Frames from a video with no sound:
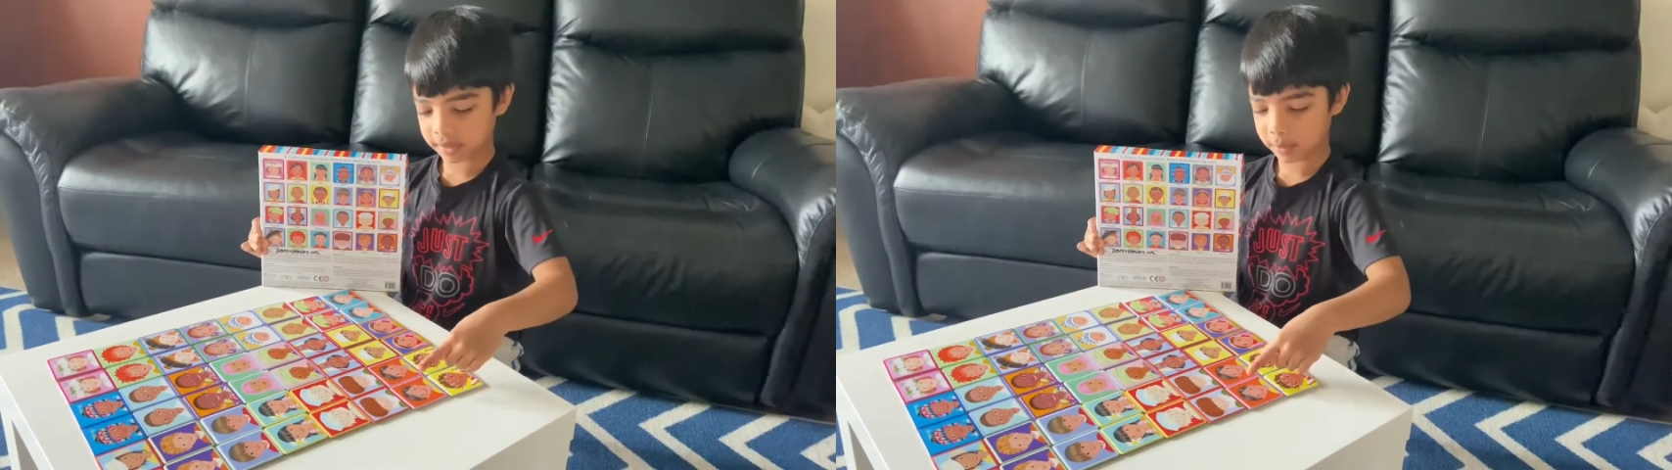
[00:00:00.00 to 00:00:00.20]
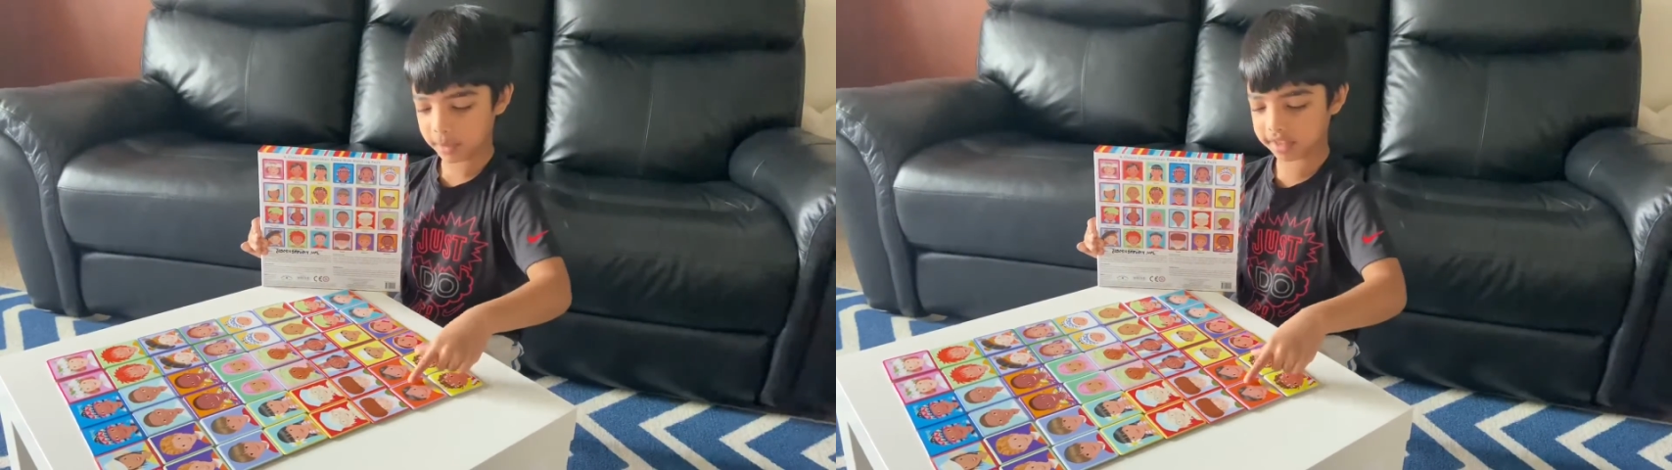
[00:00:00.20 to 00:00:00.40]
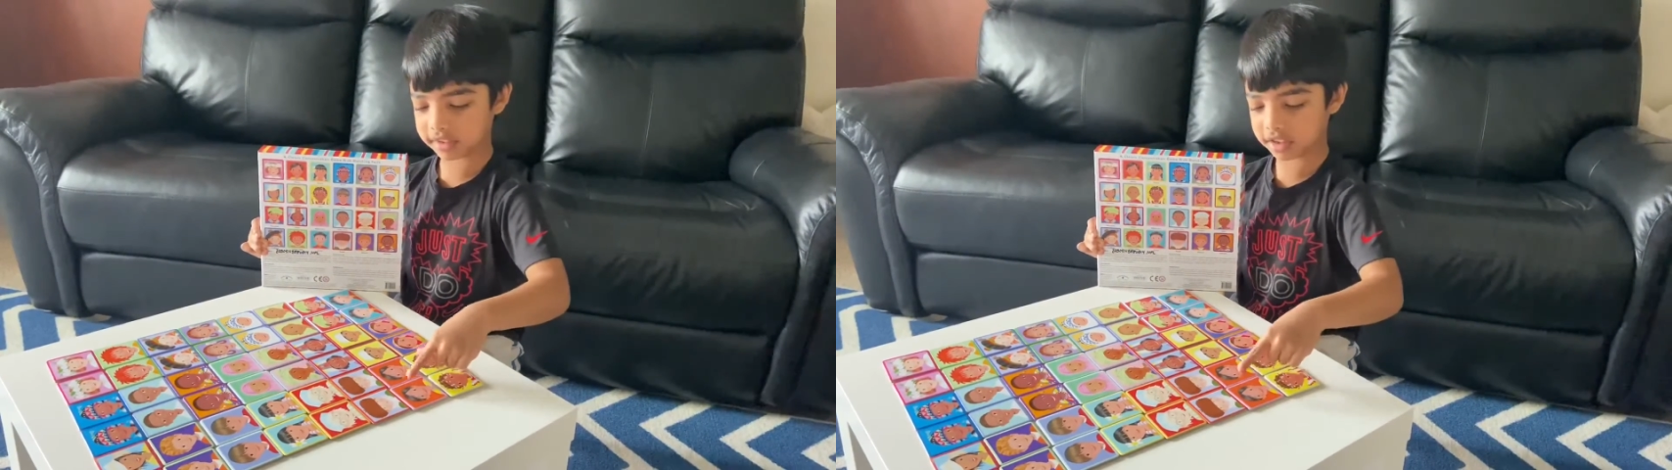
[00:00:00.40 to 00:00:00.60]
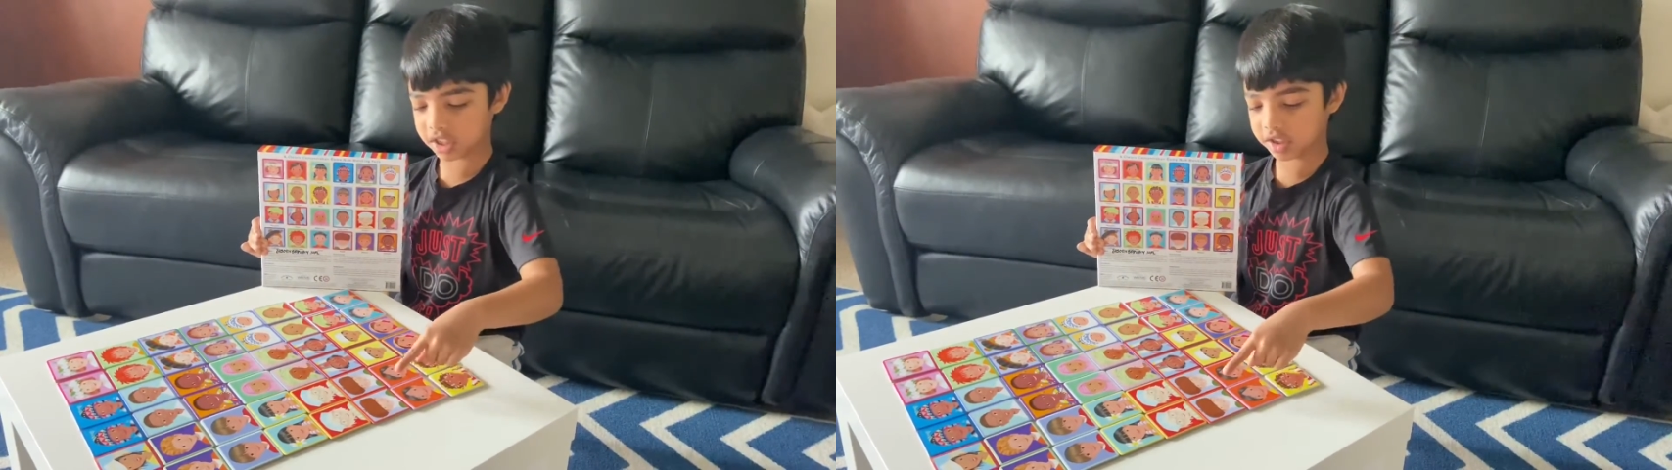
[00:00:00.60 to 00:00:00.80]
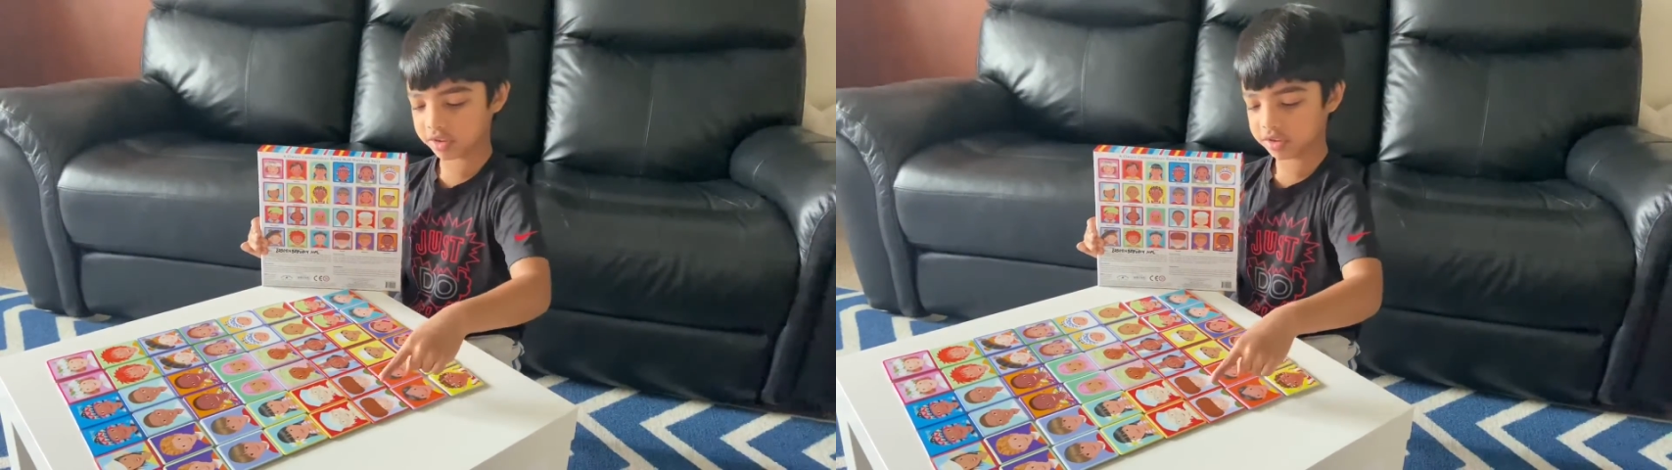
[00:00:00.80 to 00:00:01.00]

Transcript: Mexico,